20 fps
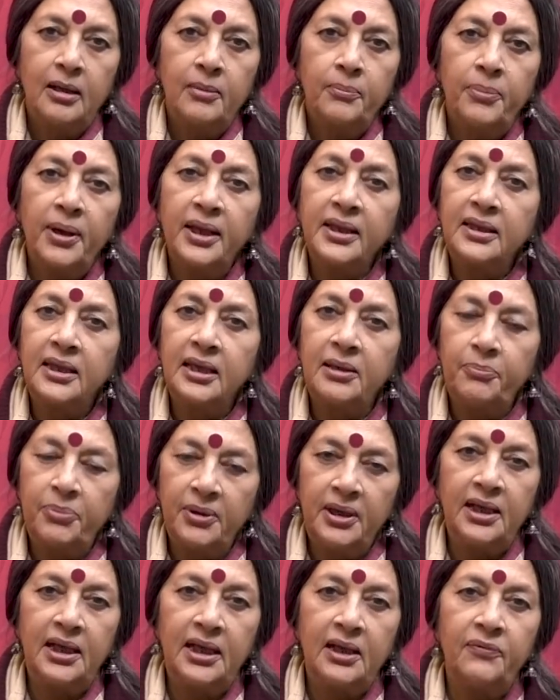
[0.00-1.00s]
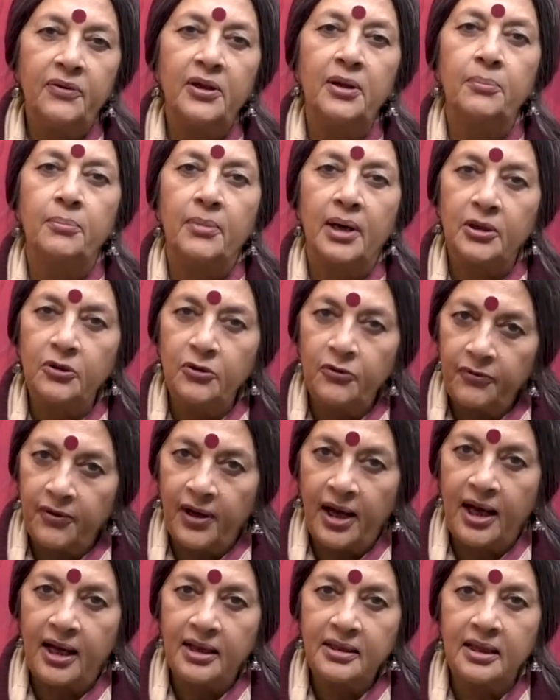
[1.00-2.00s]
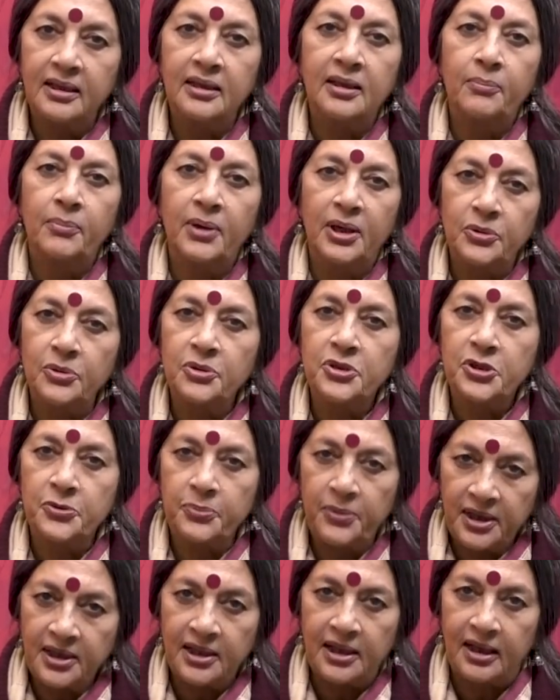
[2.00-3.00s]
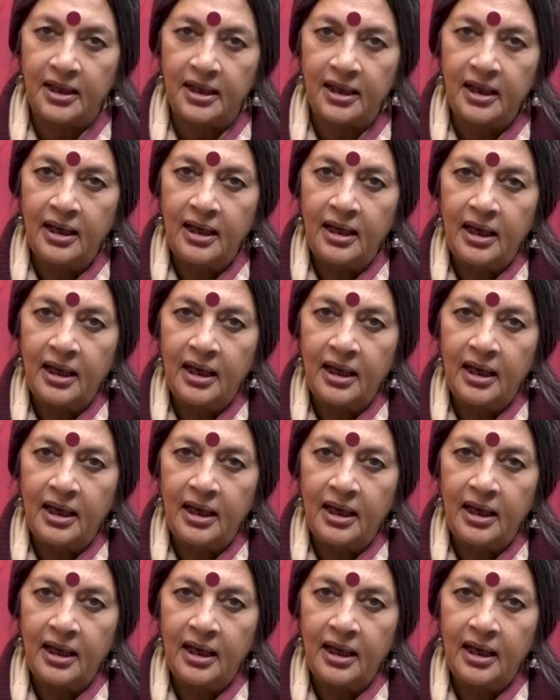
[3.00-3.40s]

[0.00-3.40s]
but they believe in Manuvad and the Manusmriti.